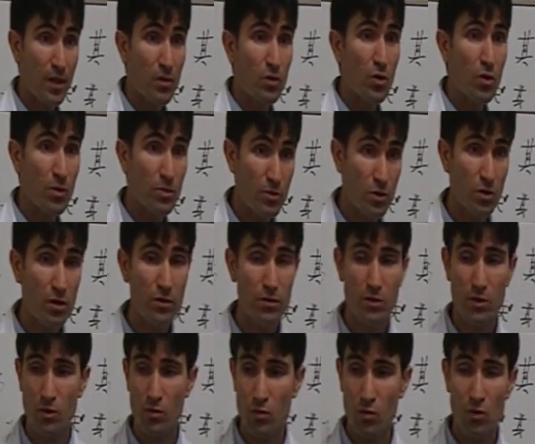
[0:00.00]
We observe
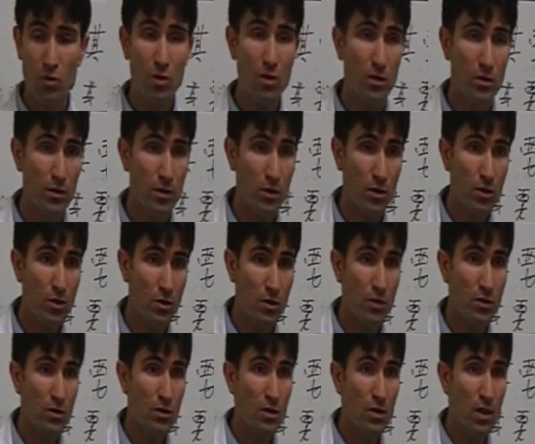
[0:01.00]
the rule on the
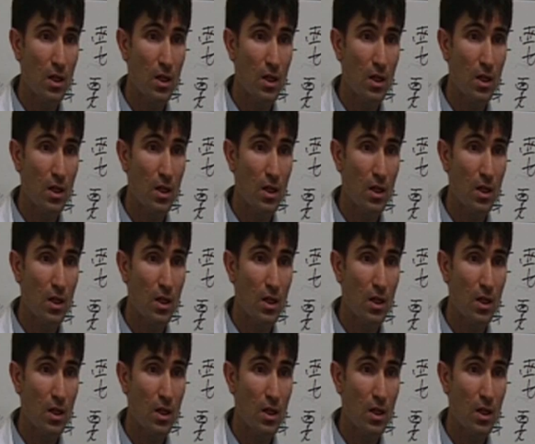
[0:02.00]
earth.